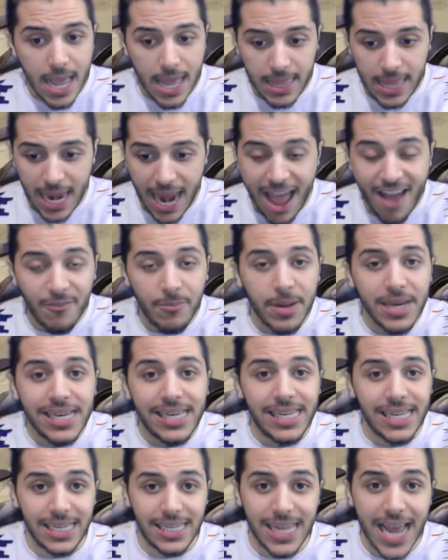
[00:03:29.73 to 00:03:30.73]
that have been
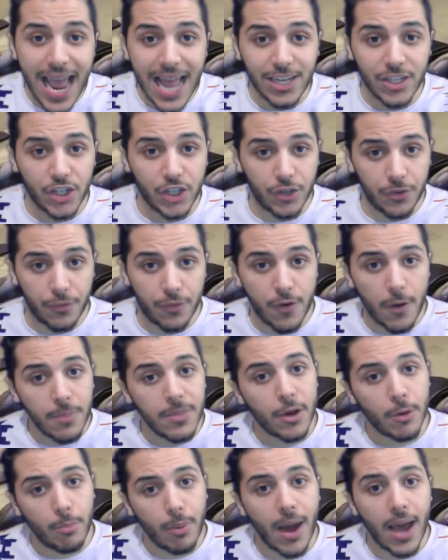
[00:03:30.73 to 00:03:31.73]
detached from
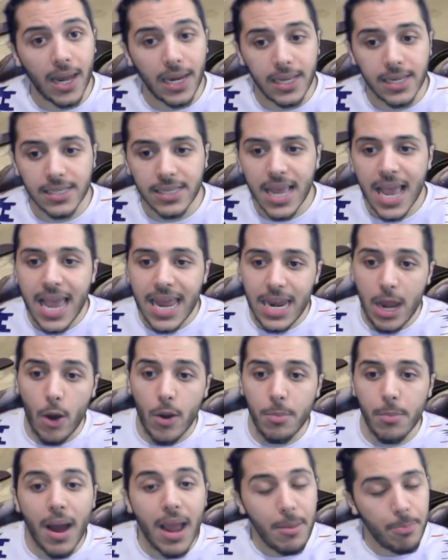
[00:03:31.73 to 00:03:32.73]
their bodies. Now,
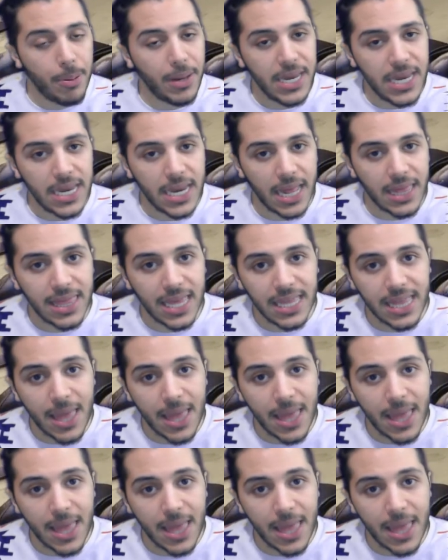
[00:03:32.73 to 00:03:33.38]
in my opinion, I think